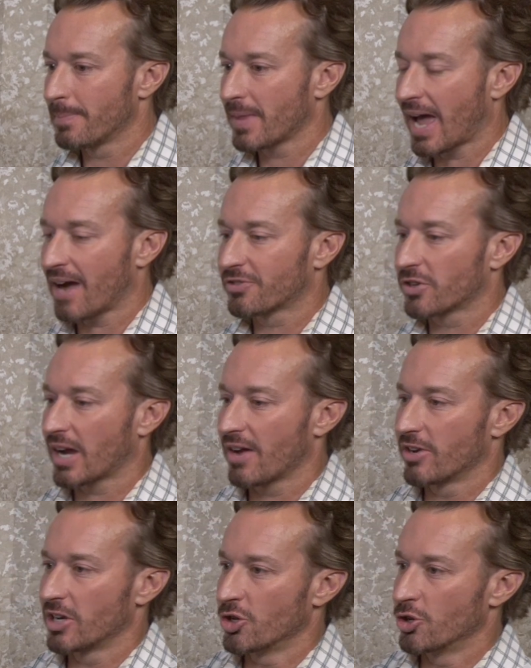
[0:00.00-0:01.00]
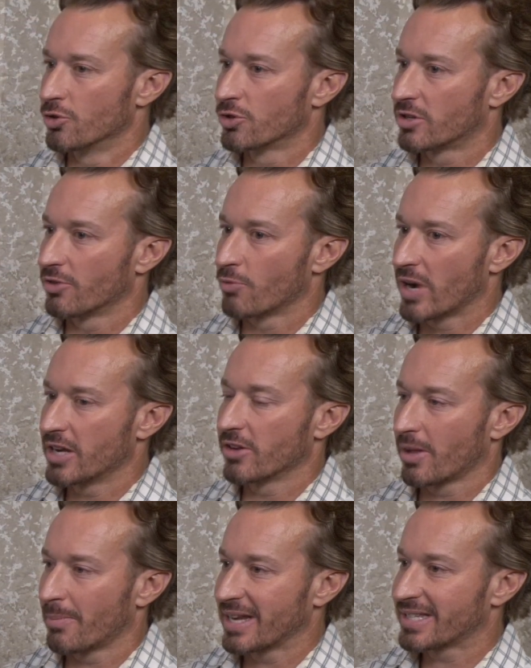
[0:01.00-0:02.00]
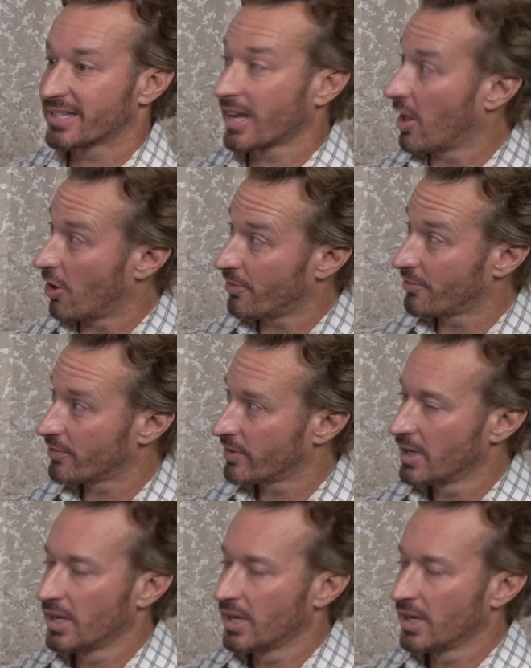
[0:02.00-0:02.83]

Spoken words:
after having used the Radial on myself,